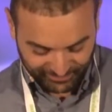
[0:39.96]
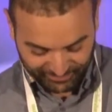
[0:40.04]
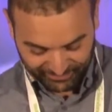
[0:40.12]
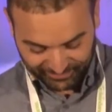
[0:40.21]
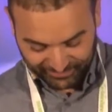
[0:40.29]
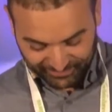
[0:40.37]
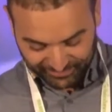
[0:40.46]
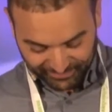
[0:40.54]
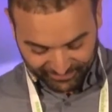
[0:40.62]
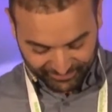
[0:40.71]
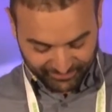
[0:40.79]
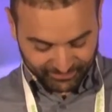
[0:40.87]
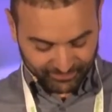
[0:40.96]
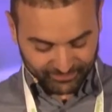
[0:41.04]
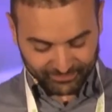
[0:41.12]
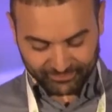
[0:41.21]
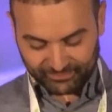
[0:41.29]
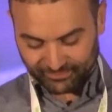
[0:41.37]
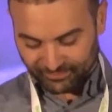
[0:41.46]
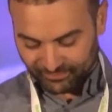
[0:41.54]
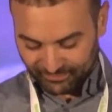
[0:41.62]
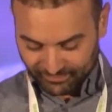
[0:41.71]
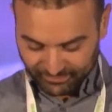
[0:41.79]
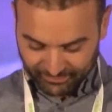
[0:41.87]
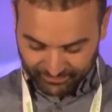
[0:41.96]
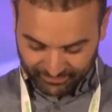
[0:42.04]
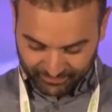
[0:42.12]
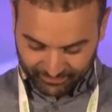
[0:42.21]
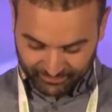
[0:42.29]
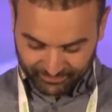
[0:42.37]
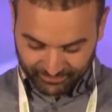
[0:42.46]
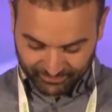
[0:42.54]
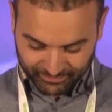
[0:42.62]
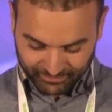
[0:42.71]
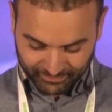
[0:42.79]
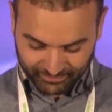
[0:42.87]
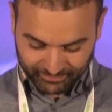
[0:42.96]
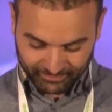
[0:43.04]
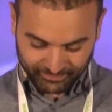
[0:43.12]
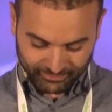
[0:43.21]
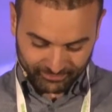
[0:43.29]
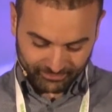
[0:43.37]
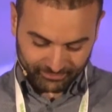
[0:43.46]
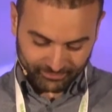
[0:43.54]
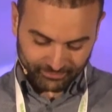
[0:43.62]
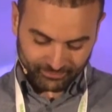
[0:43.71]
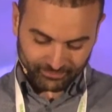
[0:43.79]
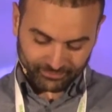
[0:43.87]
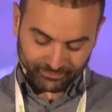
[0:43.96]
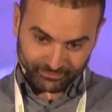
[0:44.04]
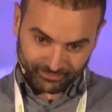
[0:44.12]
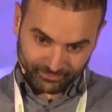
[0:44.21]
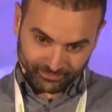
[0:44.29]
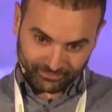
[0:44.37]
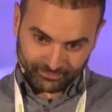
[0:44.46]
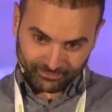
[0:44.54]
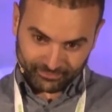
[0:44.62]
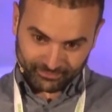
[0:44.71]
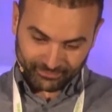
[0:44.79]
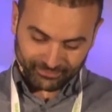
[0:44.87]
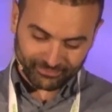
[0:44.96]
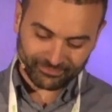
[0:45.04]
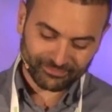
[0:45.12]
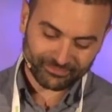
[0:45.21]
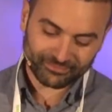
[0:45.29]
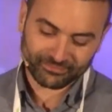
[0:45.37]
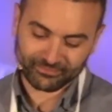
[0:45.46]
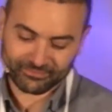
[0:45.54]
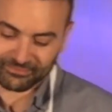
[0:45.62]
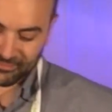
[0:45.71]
[no speech]